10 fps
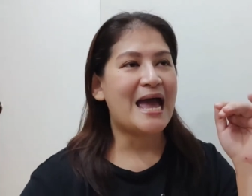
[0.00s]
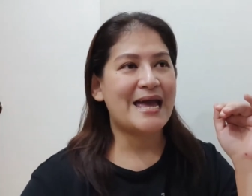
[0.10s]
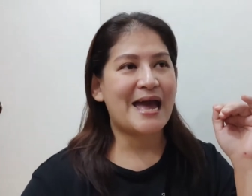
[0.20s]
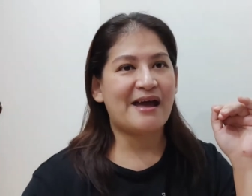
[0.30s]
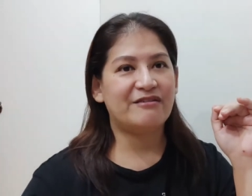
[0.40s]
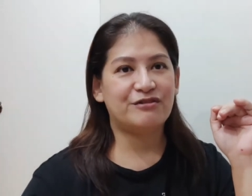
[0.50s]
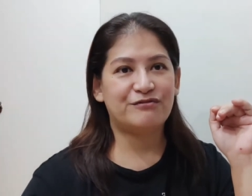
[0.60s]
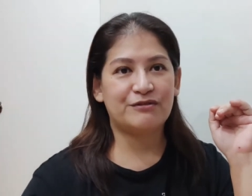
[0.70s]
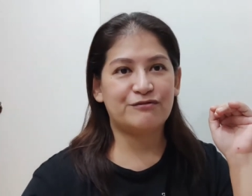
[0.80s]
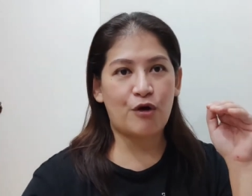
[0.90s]
I have
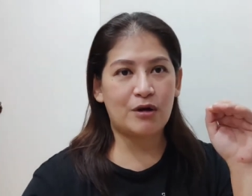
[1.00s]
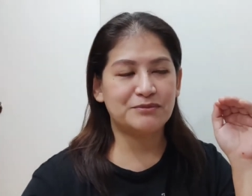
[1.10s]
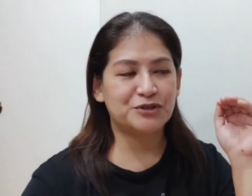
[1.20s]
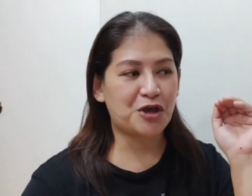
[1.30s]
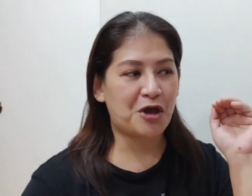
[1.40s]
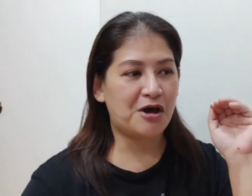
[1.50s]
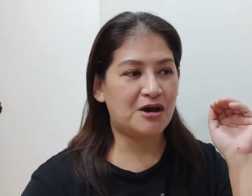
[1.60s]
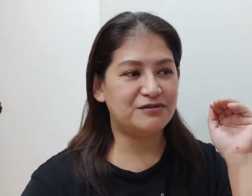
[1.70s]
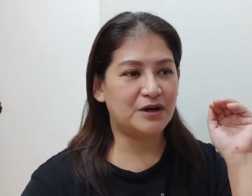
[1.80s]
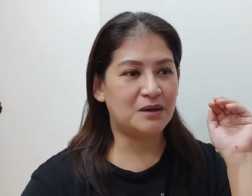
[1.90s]
different forms
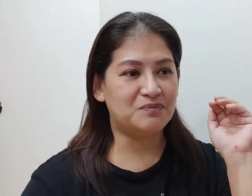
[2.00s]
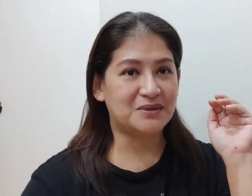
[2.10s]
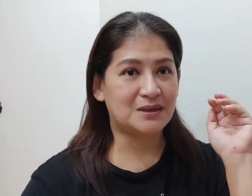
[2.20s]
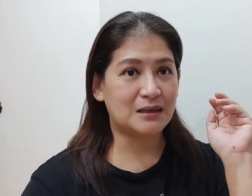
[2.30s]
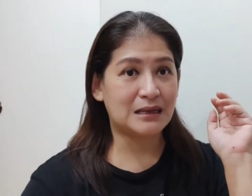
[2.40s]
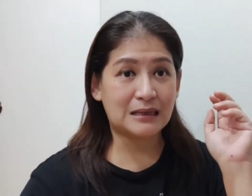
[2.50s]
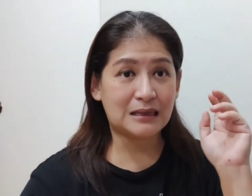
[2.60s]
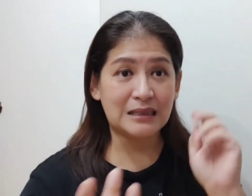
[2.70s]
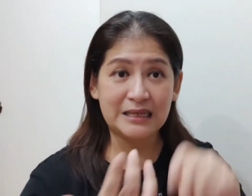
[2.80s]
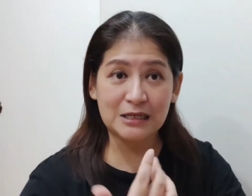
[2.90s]
of um,
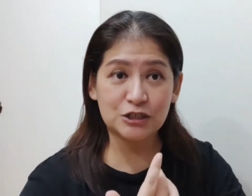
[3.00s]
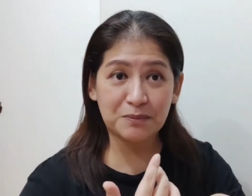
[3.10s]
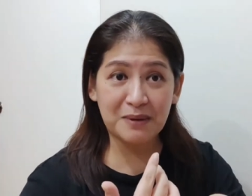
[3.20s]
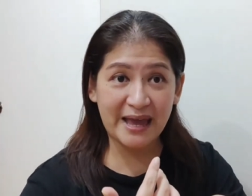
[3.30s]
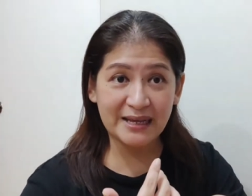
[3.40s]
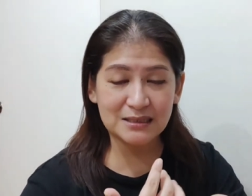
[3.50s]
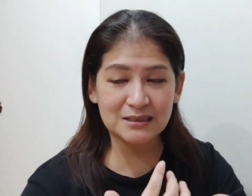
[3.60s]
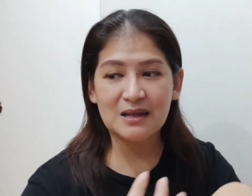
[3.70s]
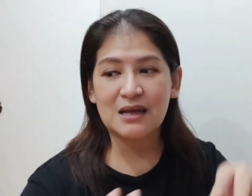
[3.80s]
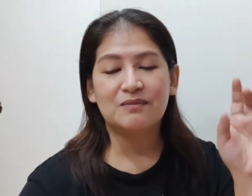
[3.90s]
cleaning
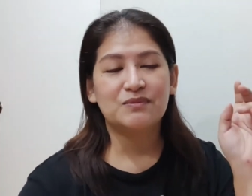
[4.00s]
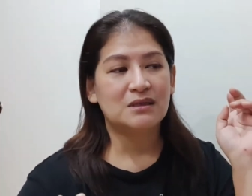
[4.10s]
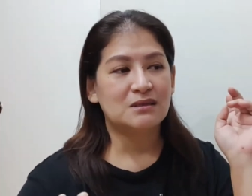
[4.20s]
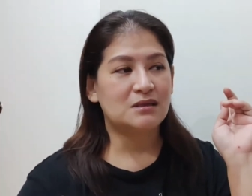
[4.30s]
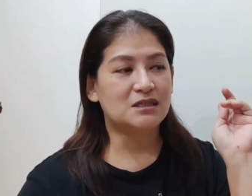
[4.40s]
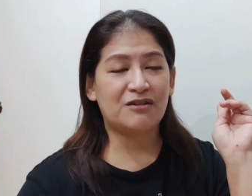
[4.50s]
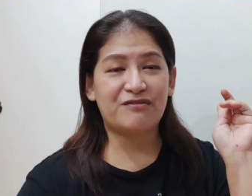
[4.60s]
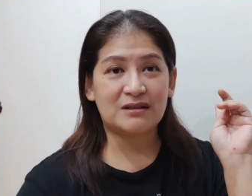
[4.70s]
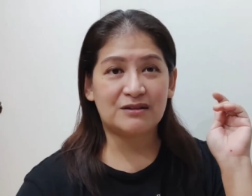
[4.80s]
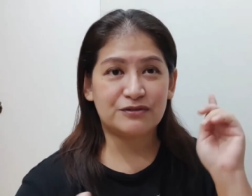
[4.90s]
supplies,
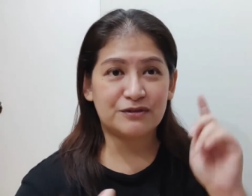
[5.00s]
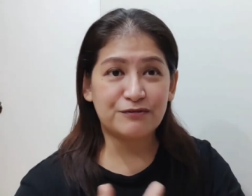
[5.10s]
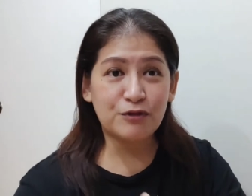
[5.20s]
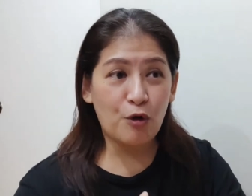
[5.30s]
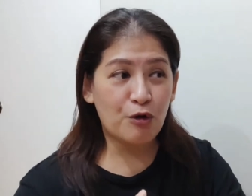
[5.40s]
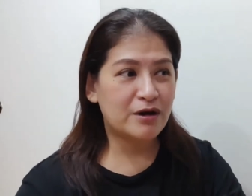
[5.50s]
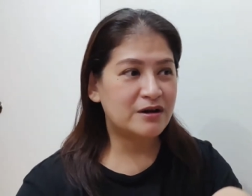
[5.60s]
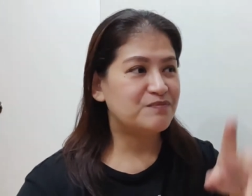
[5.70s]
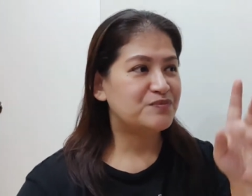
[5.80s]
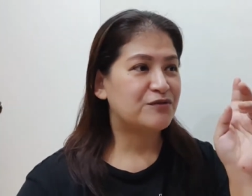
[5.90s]
disinfectant for the
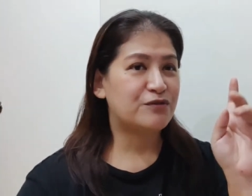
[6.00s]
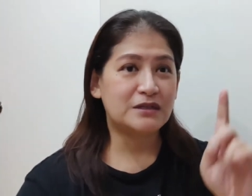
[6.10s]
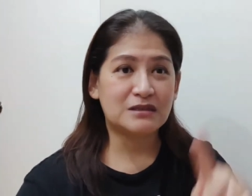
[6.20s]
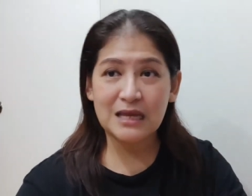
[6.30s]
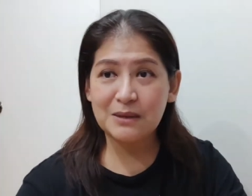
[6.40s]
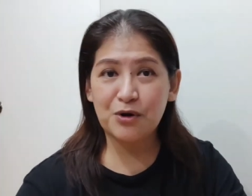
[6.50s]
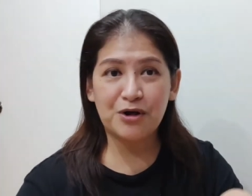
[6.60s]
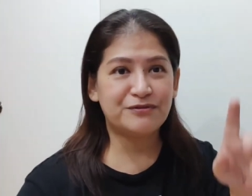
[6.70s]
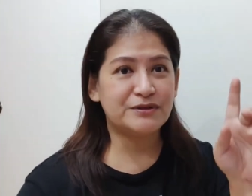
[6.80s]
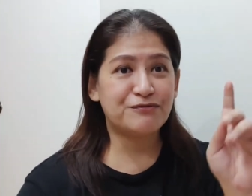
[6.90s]
floor, for the
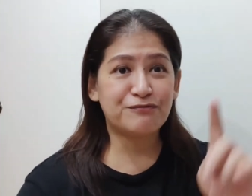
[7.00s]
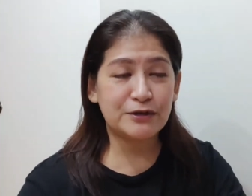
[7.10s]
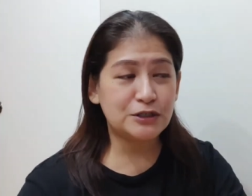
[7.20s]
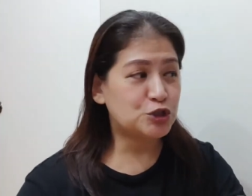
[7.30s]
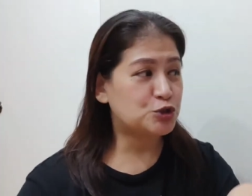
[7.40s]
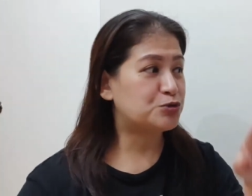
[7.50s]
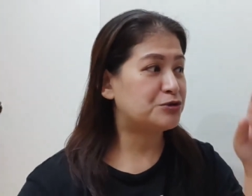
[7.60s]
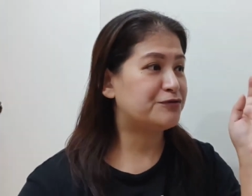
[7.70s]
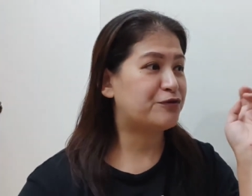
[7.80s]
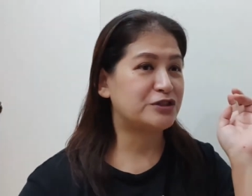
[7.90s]
table, for the
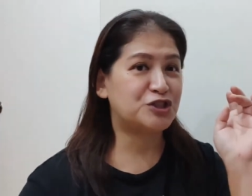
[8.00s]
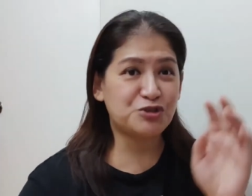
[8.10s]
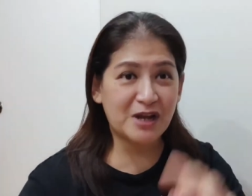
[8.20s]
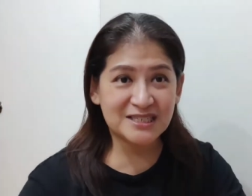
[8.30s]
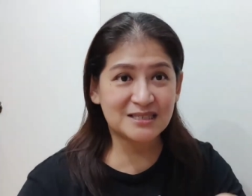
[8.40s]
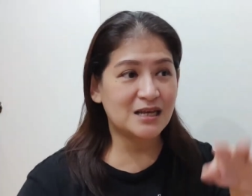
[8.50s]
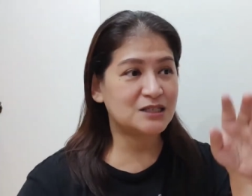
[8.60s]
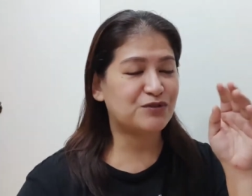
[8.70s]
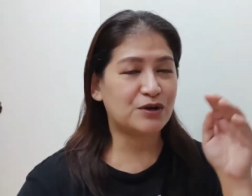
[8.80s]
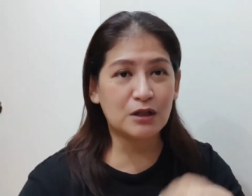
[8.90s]
furniture, for
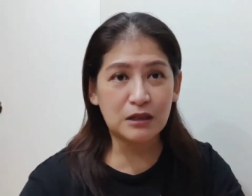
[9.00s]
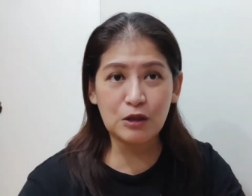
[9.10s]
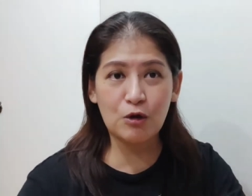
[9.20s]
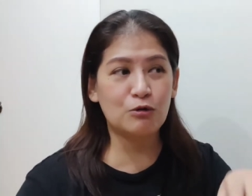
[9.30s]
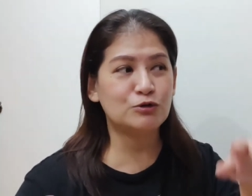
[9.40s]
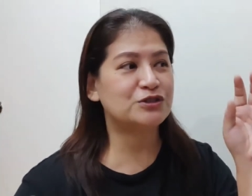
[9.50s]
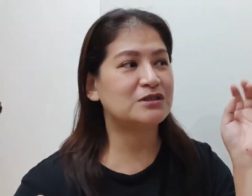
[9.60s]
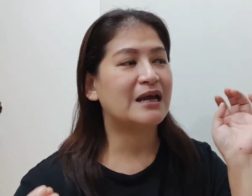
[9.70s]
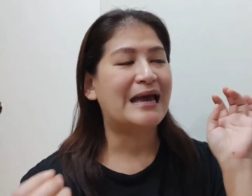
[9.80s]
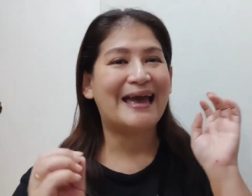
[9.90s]
dresses, for
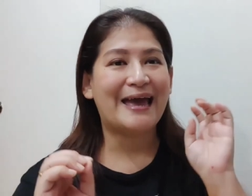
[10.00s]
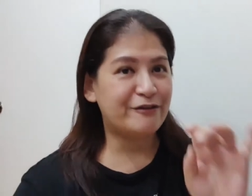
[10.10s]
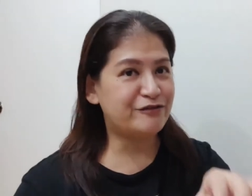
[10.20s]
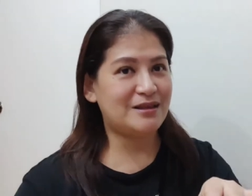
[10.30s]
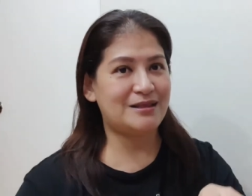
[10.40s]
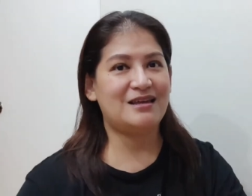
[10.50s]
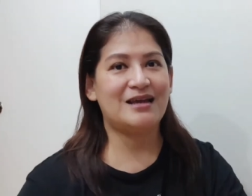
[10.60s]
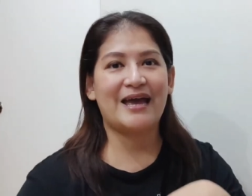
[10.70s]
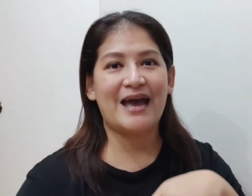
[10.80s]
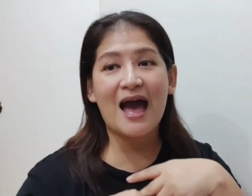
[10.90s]
clothes,
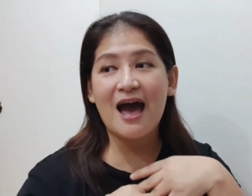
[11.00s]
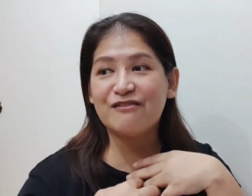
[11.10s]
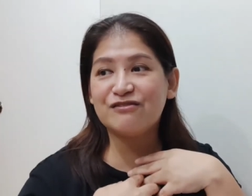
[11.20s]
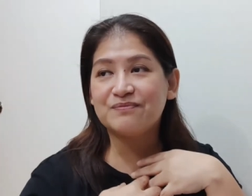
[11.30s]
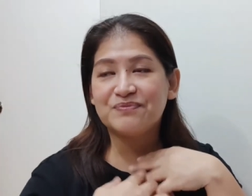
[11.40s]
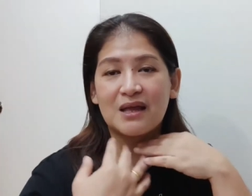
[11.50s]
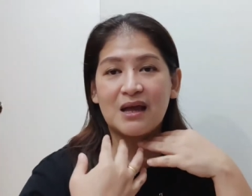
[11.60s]
everything. I have